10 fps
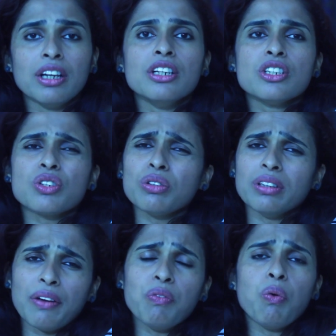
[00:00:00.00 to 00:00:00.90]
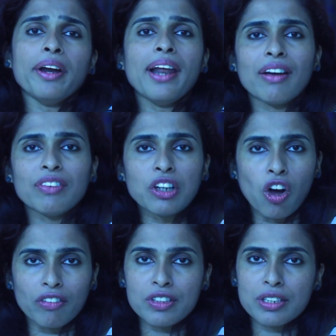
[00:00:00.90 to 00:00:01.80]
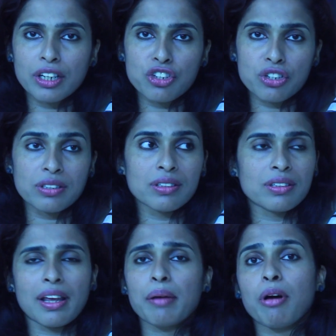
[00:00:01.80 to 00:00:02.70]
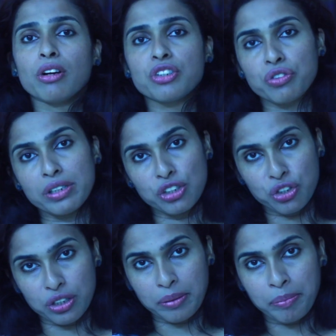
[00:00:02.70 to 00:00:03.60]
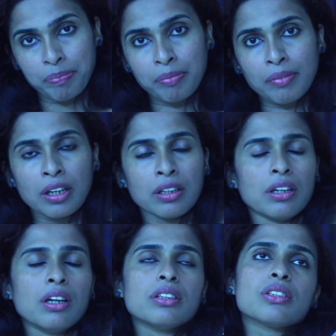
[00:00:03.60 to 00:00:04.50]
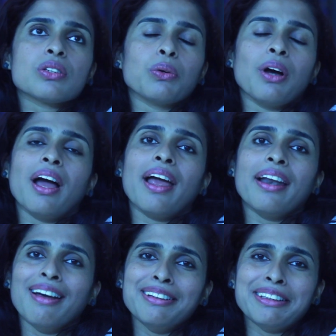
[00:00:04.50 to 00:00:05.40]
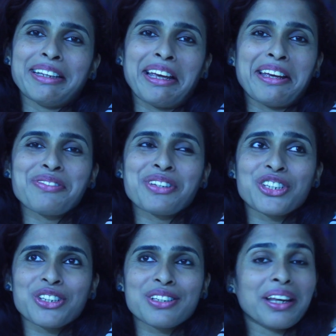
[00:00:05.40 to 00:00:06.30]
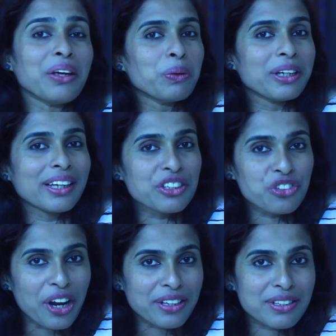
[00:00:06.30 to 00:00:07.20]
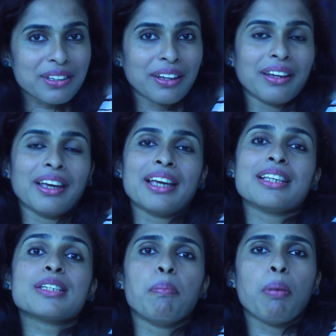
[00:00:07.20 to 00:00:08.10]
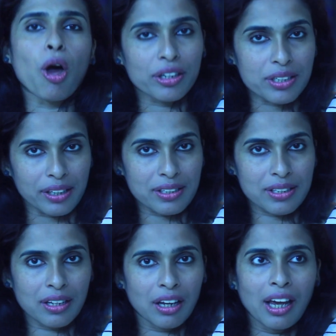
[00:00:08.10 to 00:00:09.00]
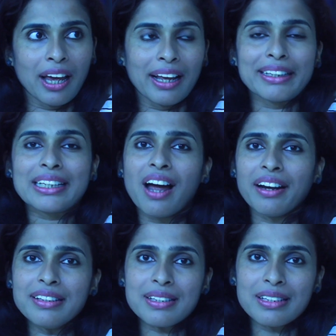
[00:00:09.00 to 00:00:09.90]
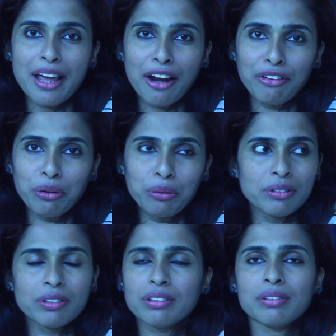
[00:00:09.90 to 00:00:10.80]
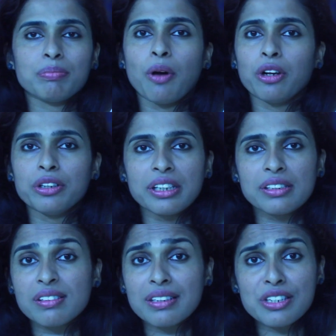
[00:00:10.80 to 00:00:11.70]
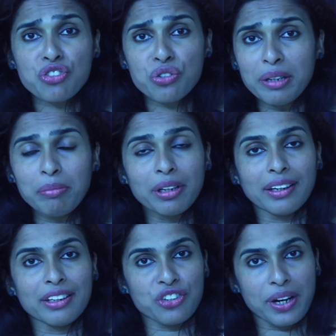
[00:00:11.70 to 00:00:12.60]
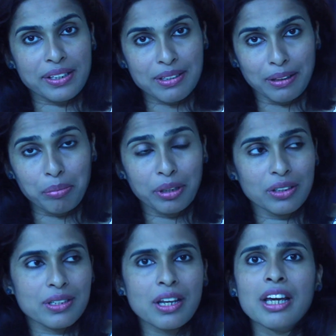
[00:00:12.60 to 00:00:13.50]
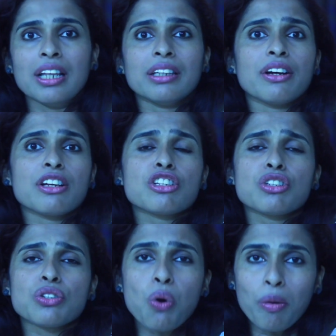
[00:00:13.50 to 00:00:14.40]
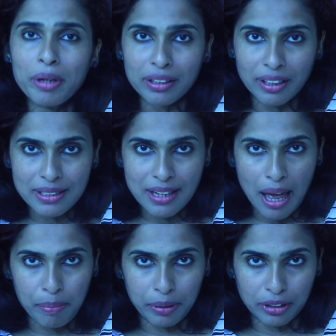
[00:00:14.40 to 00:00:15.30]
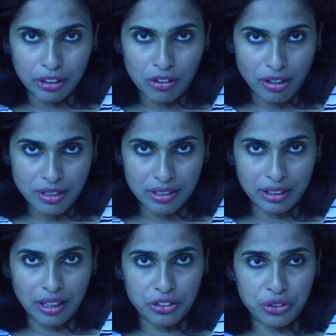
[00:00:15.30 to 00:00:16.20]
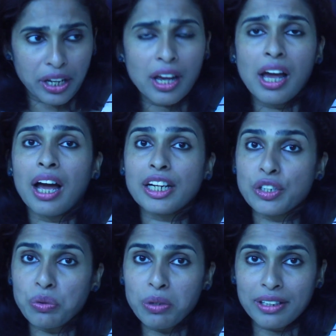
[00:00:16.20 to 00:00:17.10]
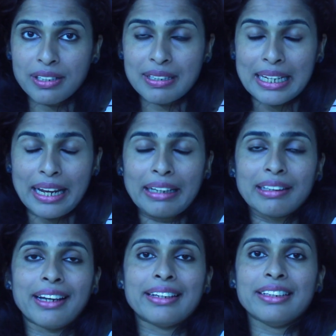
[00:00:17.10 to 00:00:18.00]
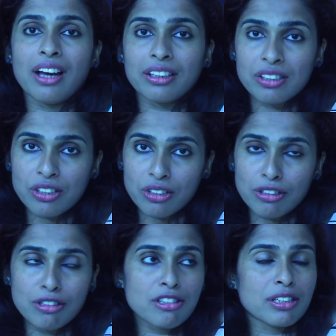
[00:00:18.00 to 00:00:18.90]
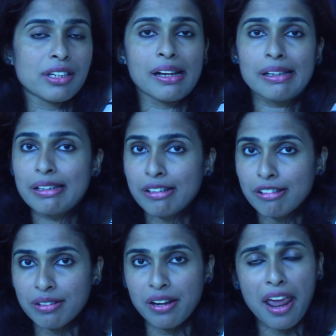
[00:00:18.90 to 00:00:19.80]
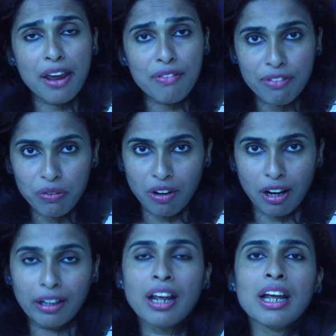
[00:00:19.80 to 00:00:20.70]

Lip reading: So avoid having conversations about religion. So another thing which is equally interesting is politics. In the current scenario, politics is extremely interesting because there are so many things happening across in the country. I do understand that youngsters and elders and everyone